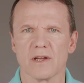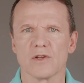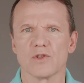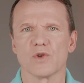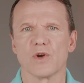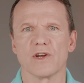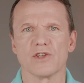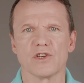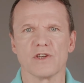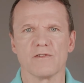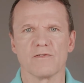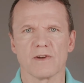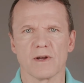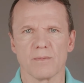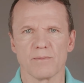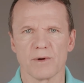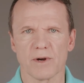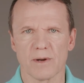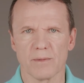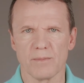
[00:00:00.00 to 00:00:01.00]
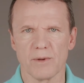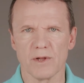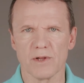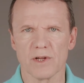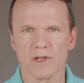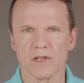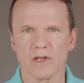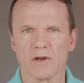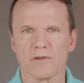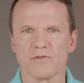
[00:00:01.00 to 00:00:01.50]
to achieve
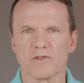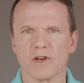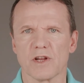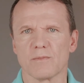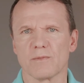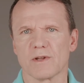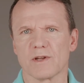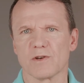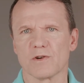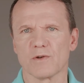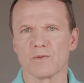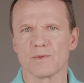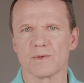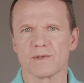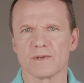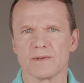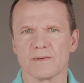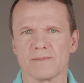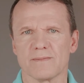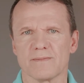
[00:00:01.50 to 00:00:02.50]
comparability of treatment groups,